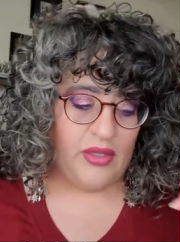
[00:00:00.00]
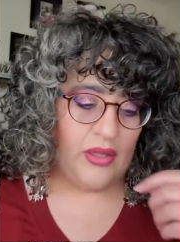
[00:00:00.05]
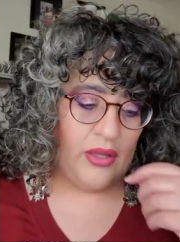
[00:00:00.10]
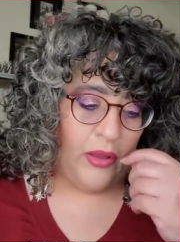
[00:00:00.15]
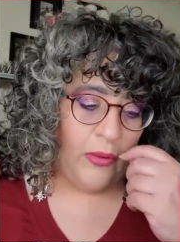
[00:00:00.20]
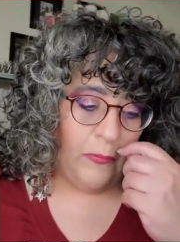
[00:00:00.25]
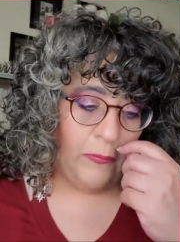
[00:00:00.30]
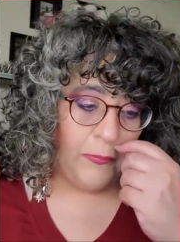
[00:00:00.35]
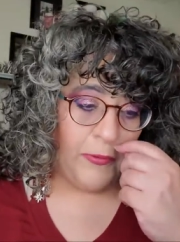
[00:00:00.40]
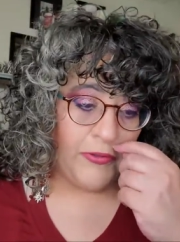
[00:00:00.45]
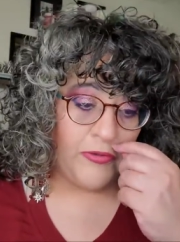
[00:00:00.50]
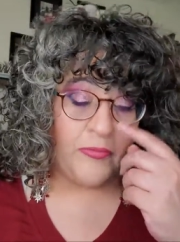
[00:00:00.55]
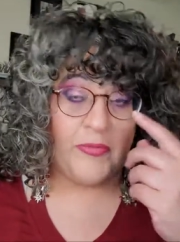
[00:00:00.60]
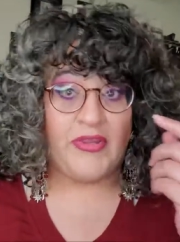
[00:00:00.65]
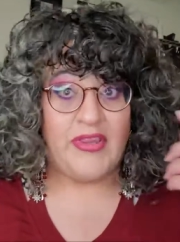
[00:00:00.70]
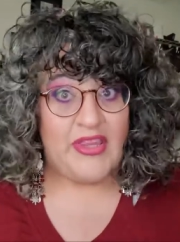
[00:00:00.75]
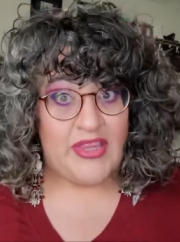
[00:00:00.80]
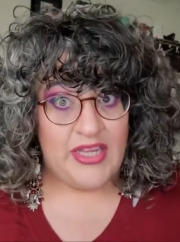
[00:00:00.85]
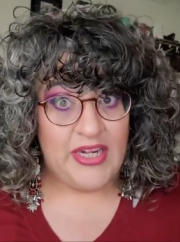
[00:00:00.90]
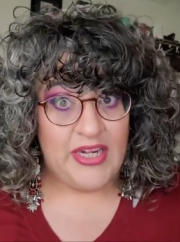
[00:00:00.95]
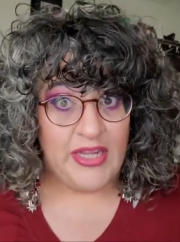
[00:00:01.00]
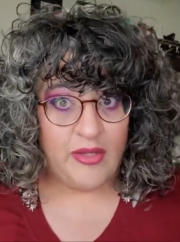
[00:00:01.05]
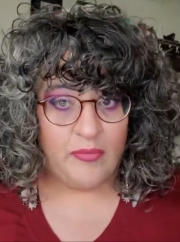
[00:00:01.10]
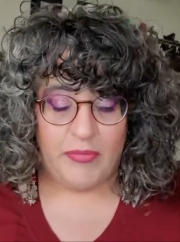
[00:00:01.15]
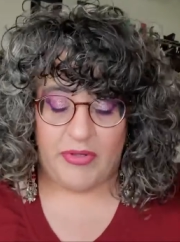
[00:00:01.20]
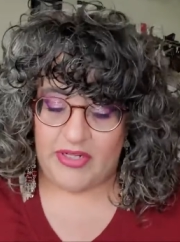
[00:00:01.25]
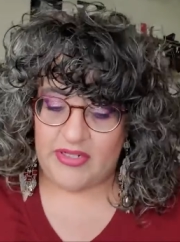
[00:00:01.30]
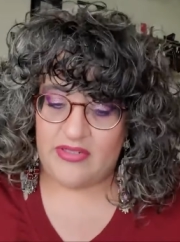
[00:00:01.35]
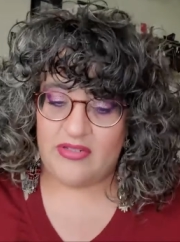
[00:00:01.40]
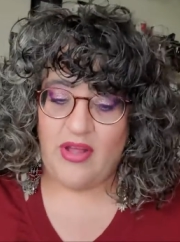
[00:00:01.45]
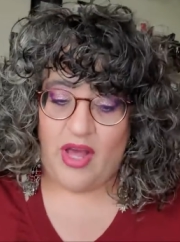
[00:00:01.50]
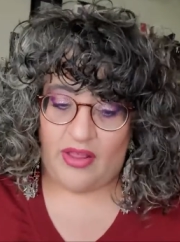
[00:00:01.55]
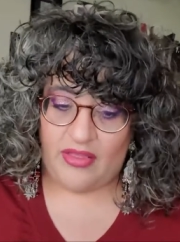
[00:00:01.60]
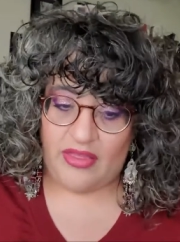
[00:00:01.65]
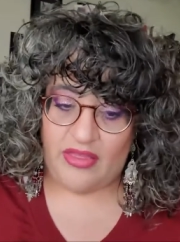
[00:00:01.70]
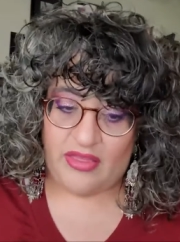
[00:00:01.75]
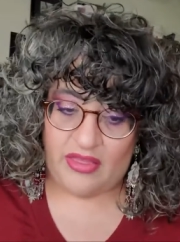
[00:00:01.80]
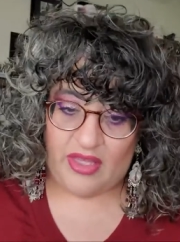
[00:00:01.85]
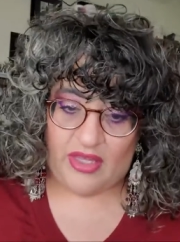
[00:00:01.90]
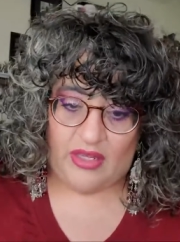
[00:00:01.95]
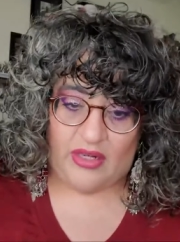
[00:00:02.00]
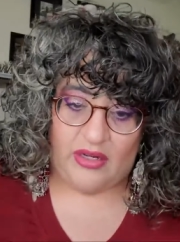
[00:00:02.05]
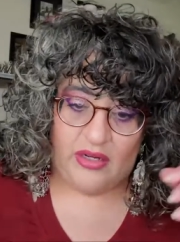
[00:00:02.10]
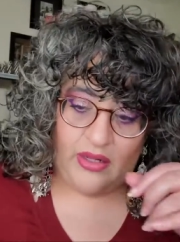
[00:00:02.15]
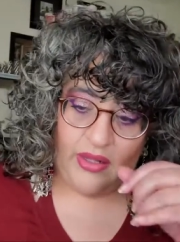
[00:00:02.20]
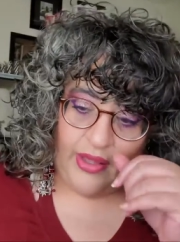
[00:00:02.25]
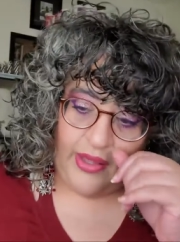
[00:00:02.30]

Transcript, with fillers: Um, it's been thinning, but it's not thin.